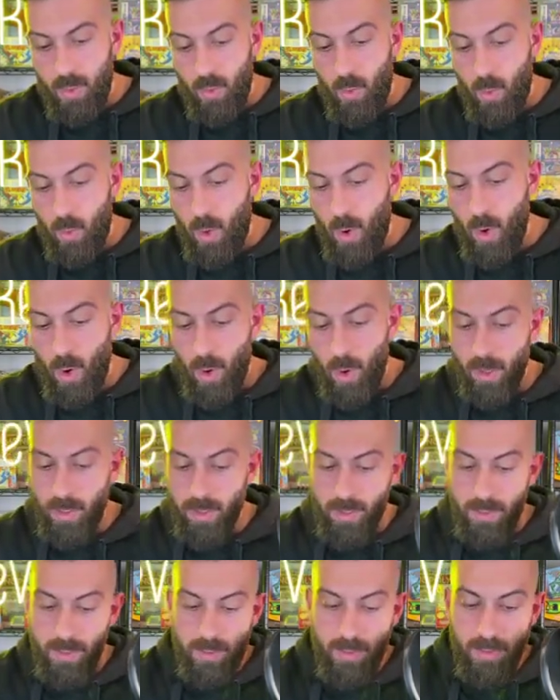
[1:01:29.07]
Woo!
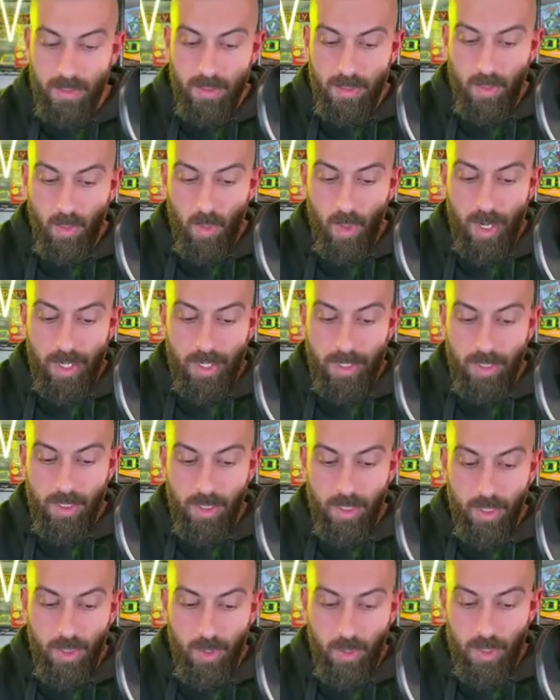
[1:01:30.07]
One,
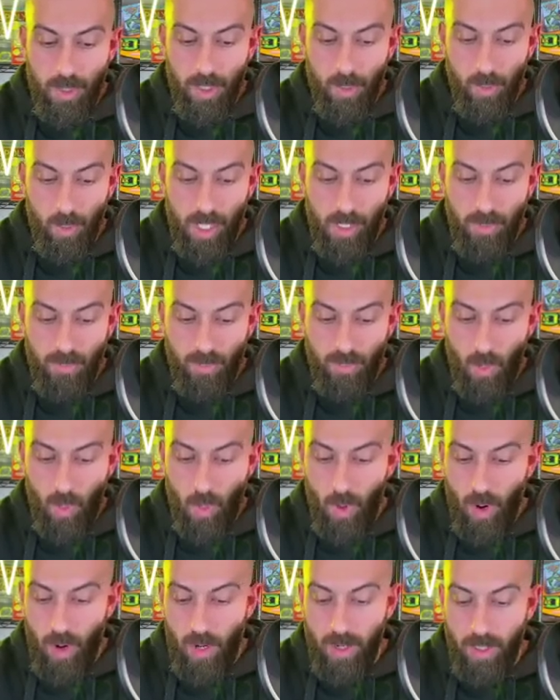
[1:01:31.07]
two, three,
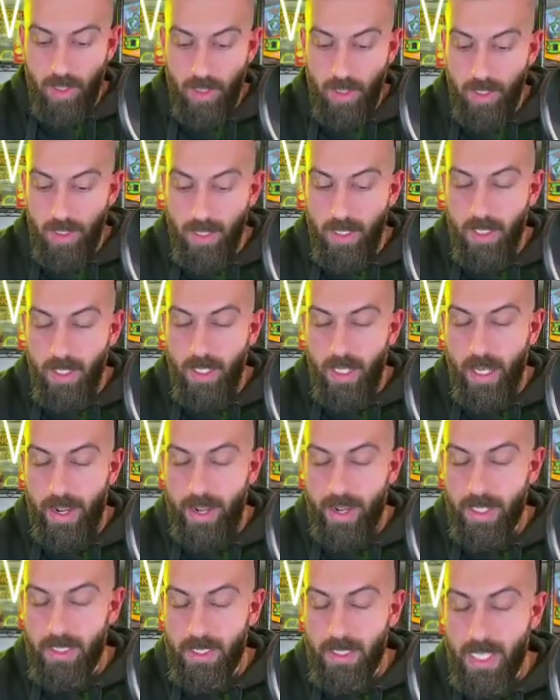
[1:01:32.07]
four.
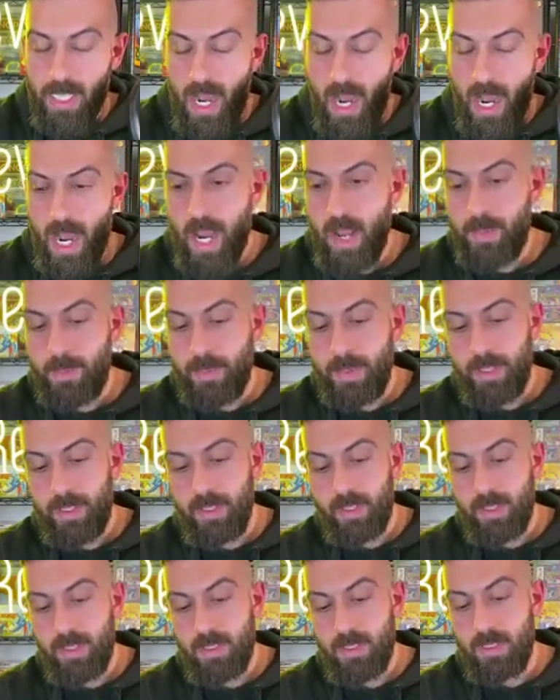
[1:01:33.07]
It's time
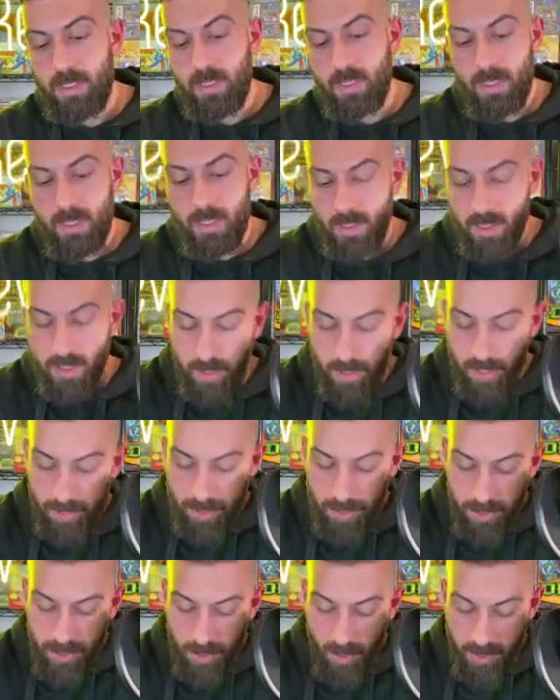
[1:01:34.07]
to get the
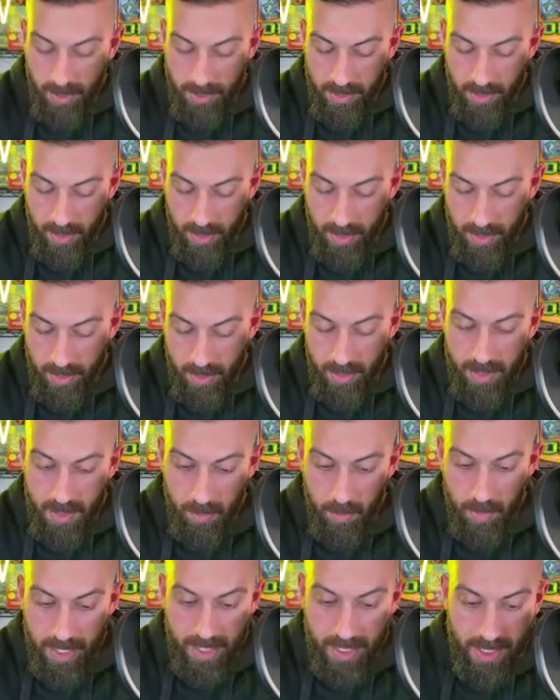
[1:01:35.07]
Charizard.
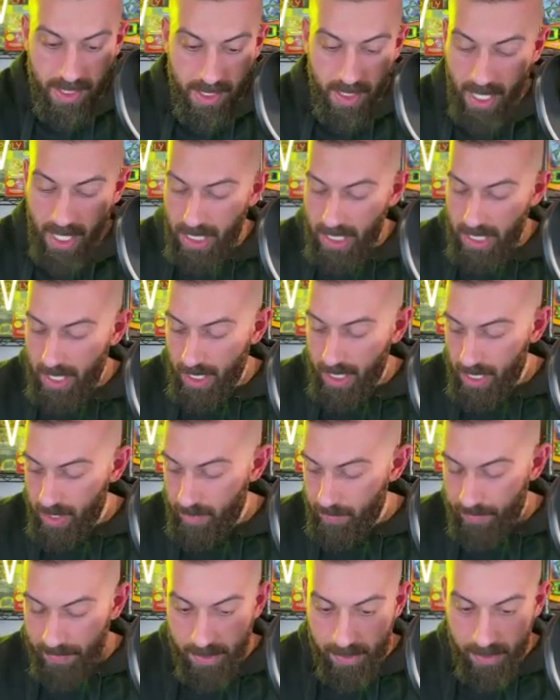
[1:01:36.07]
Sabrina's Psychic
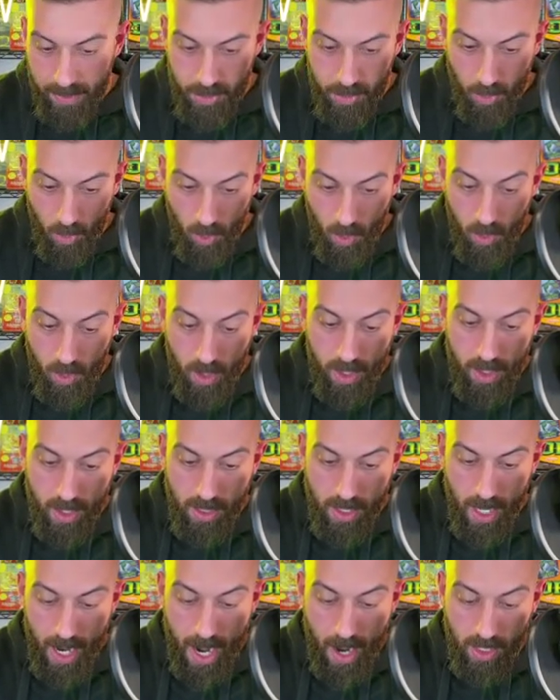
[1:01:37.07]
Control.
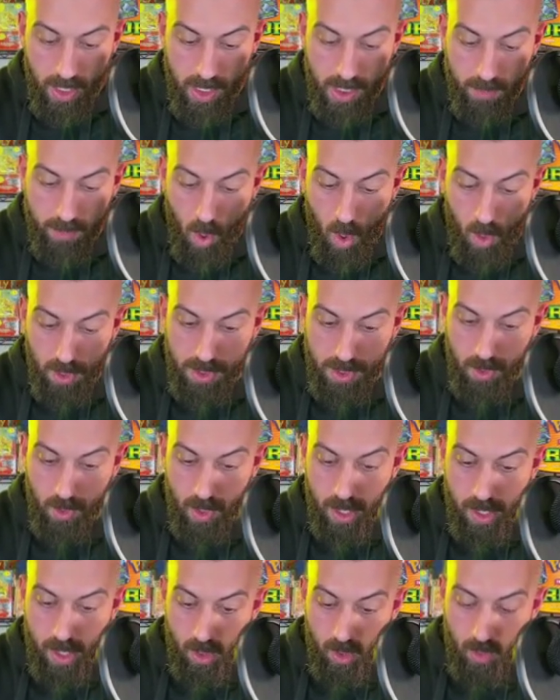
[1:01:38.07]
Erica's Bulbasaur.
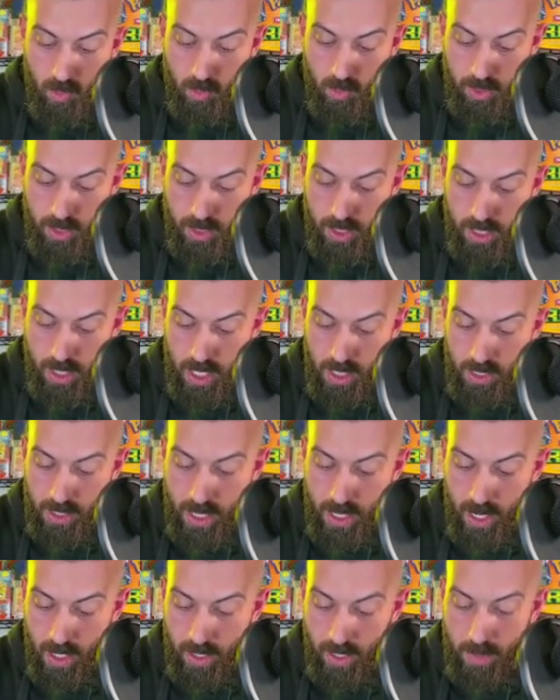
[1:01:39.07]
Another really good hit
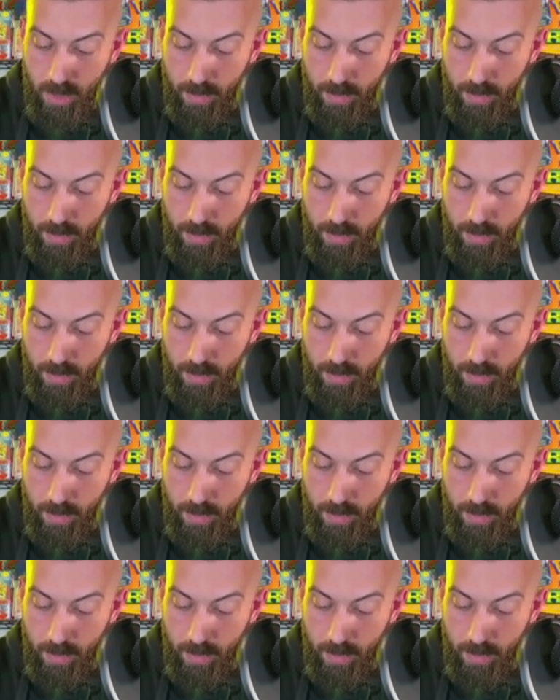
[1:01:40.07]
there in a